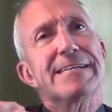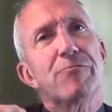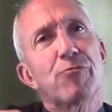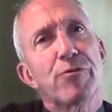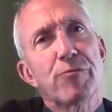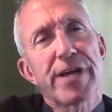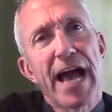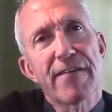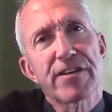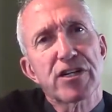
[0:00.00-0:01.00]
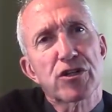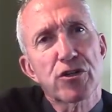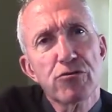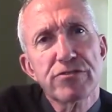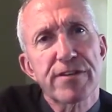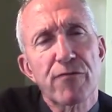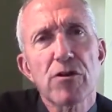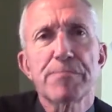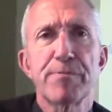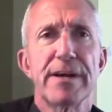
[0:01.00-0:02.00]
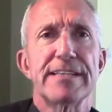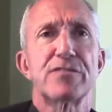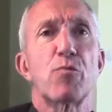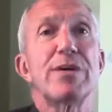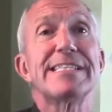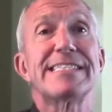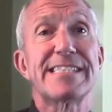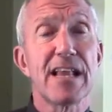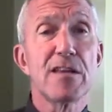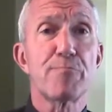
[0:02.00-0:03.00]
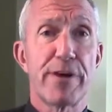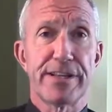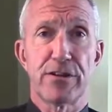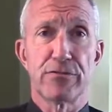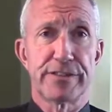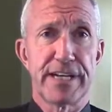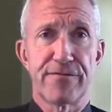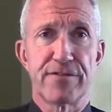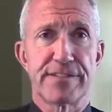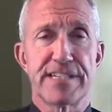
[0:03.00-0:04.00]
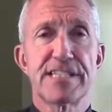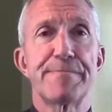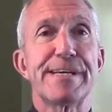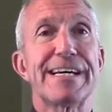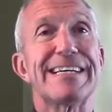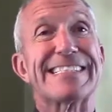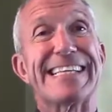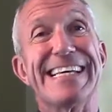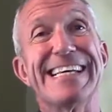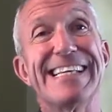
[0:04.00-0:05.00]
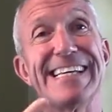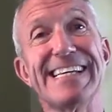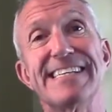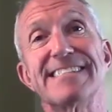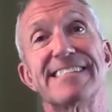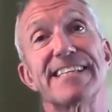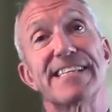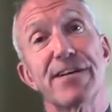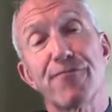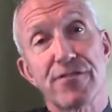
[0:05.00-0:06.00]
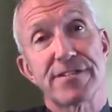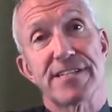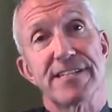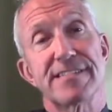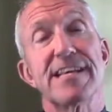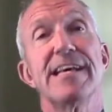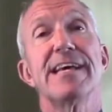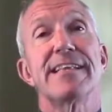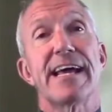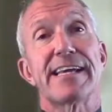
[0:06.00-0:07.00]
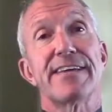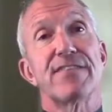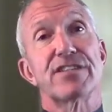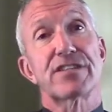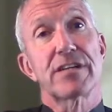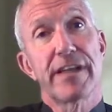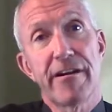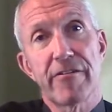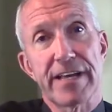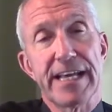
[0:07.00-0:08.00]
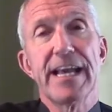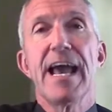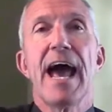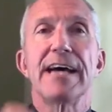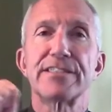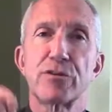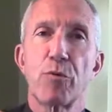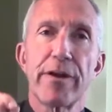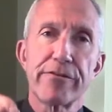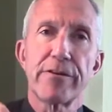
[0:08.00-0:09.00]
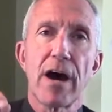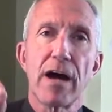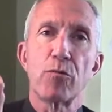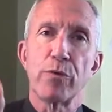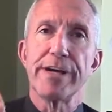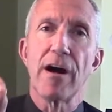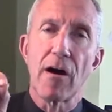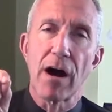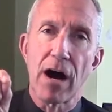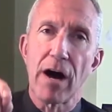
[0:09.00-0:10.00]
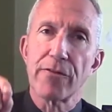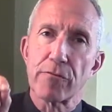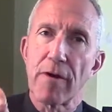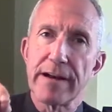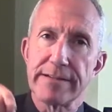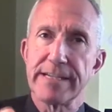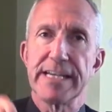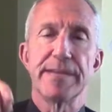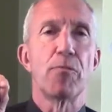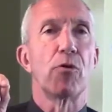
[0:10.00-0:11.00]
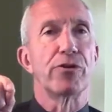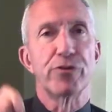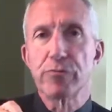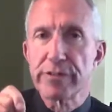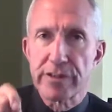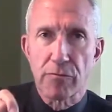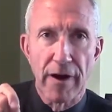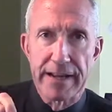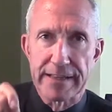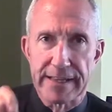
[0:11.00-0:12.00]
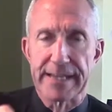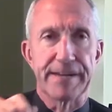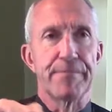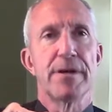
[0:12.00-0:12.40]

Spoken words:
when we have an inclusive workplace, we celebrate those differences because it is the differences that give us clarity as to whether or not we are on the right team or doing the right thing.